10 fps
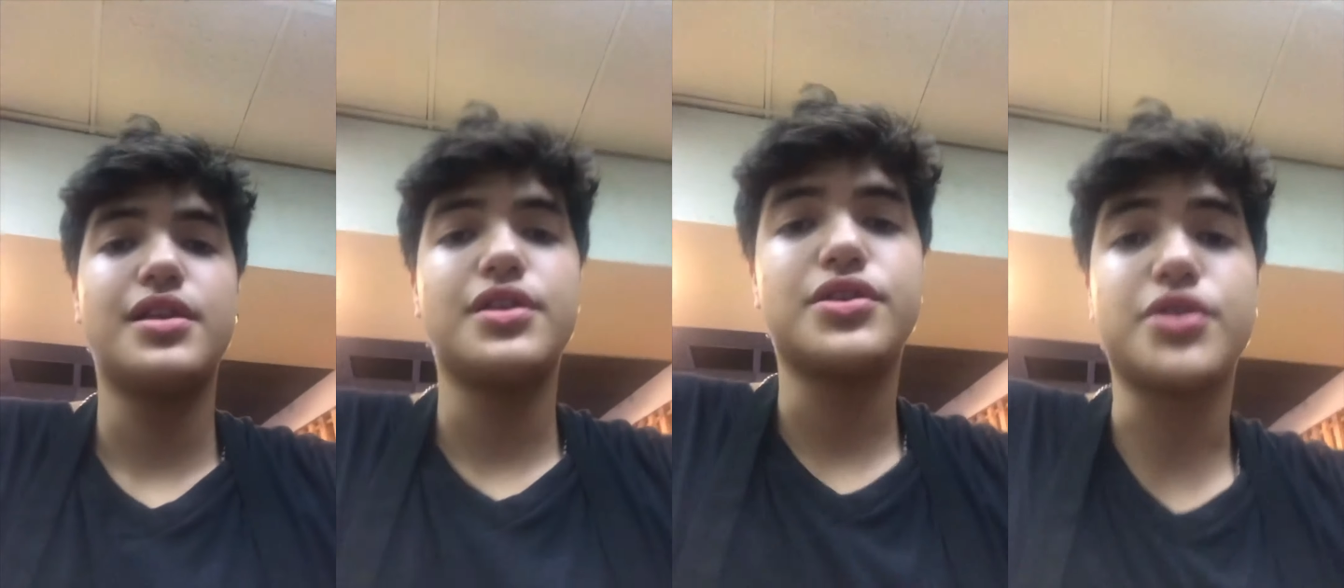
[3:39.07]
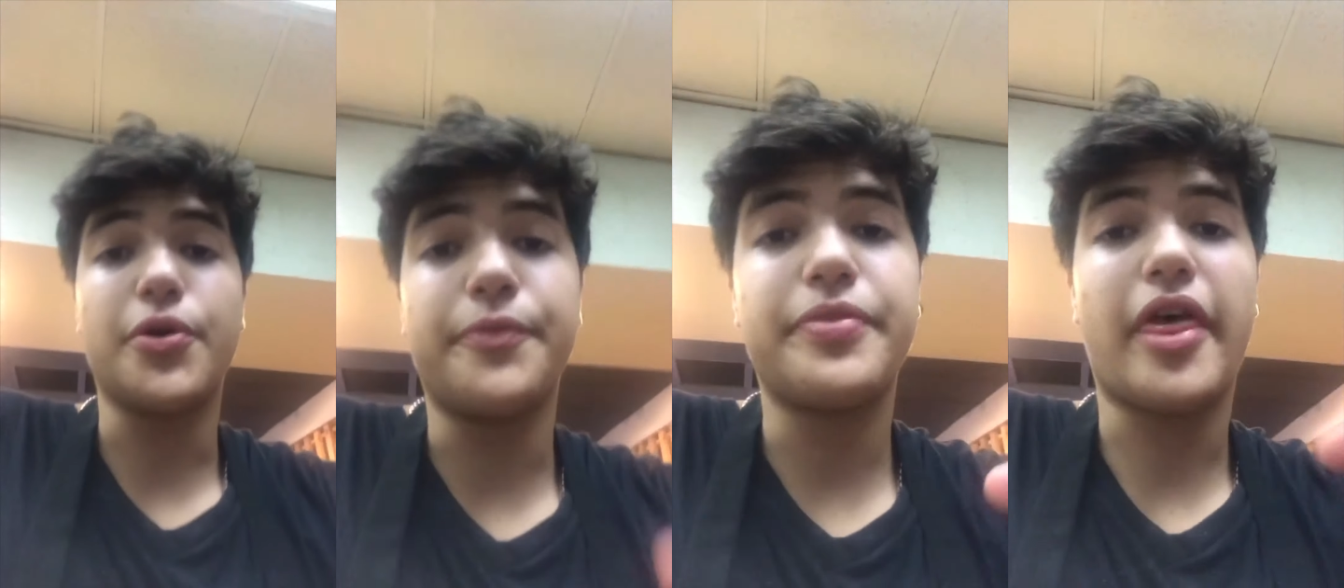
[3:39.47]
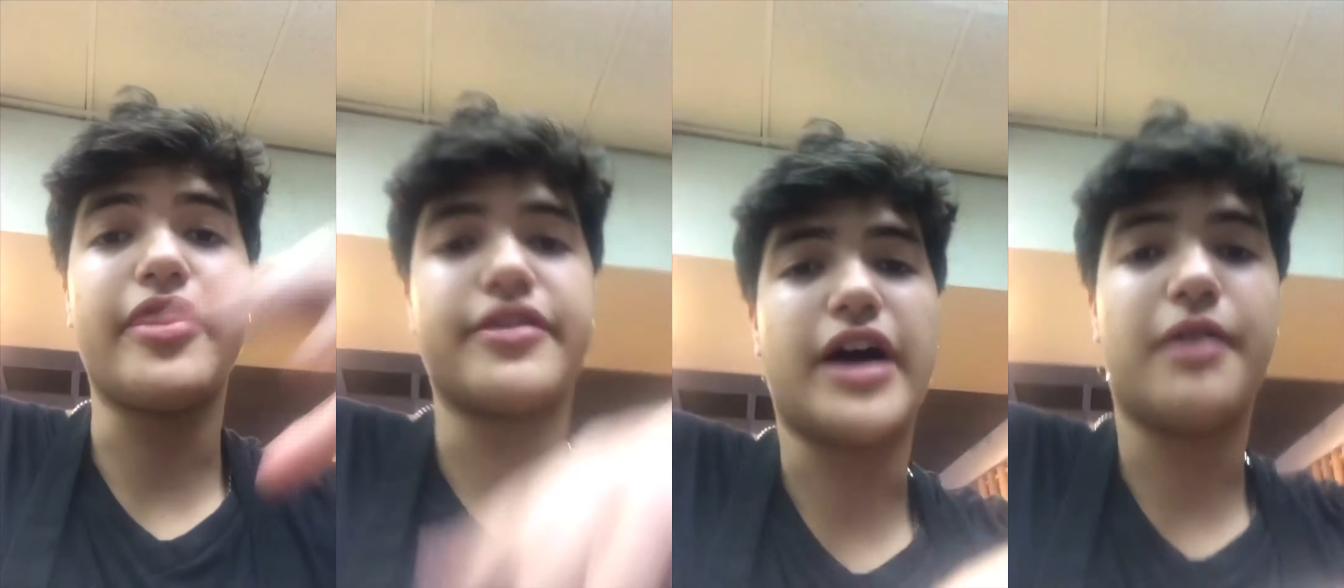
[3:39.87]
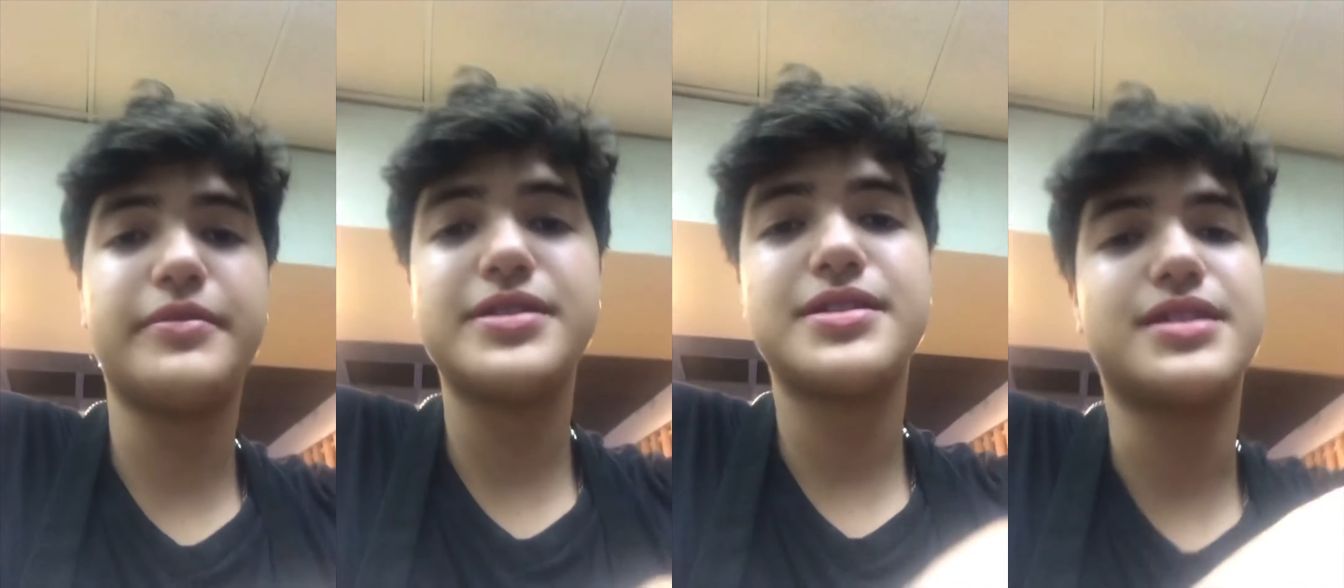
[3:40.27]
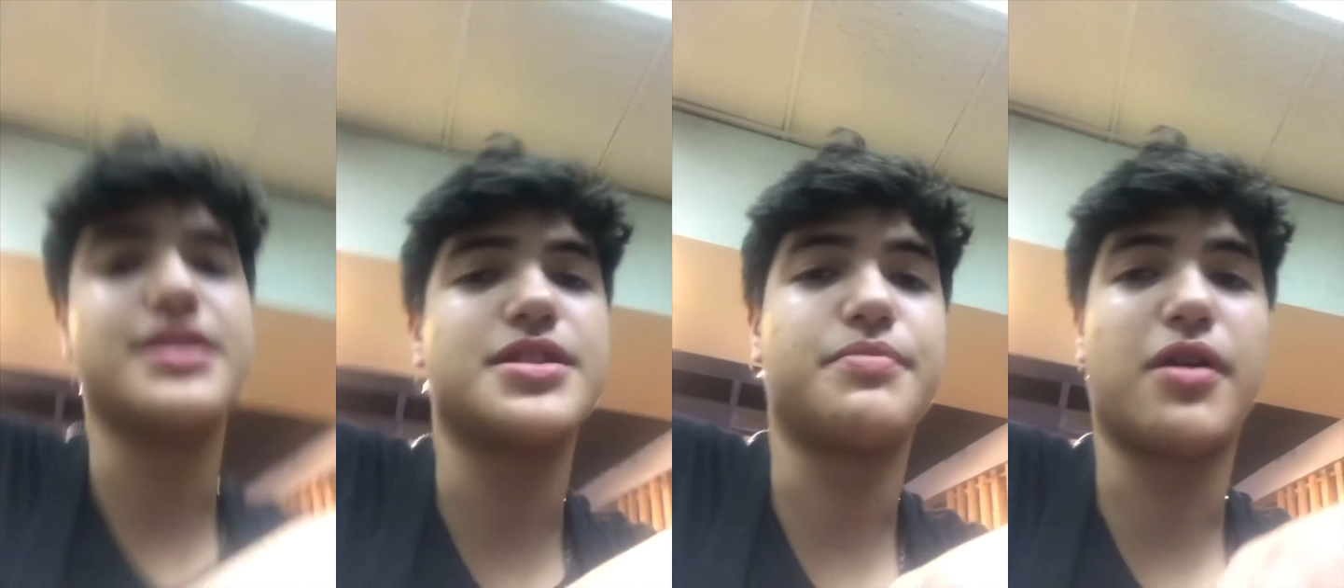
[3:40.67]
So the thalamus
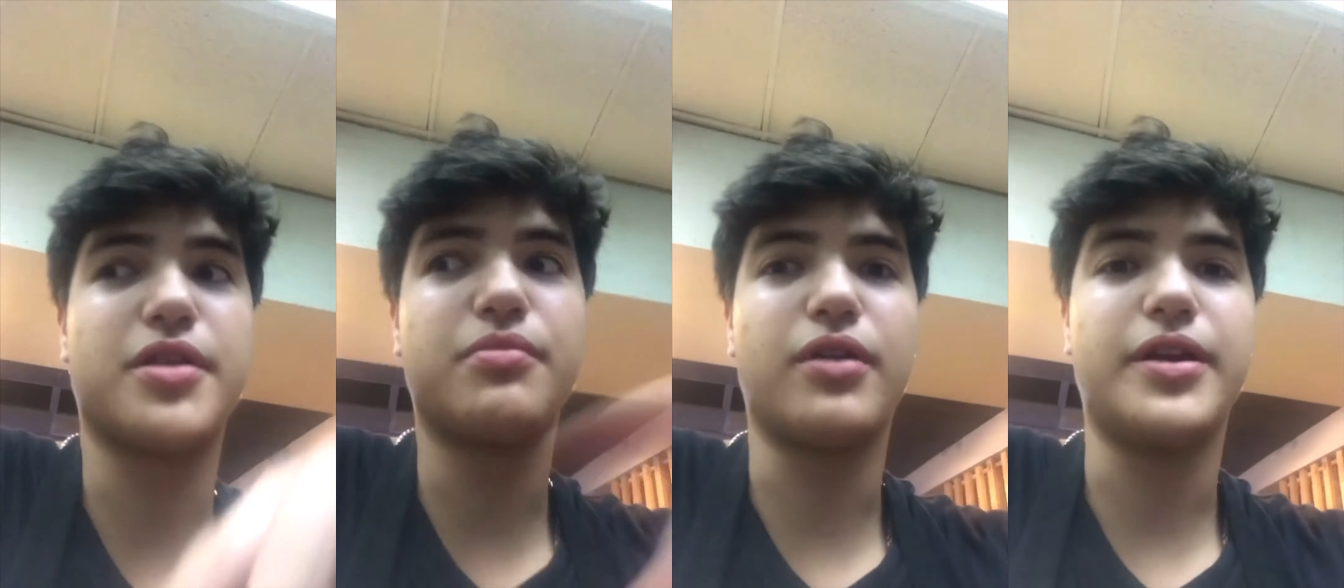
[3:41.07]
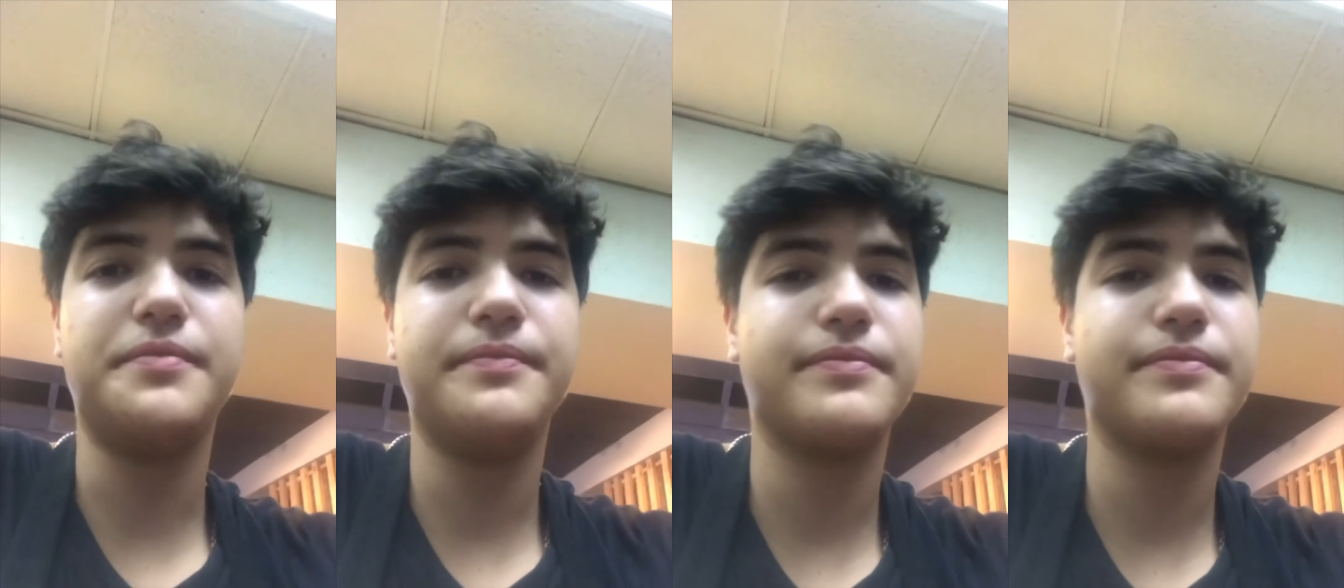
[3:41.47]
is the part of the brain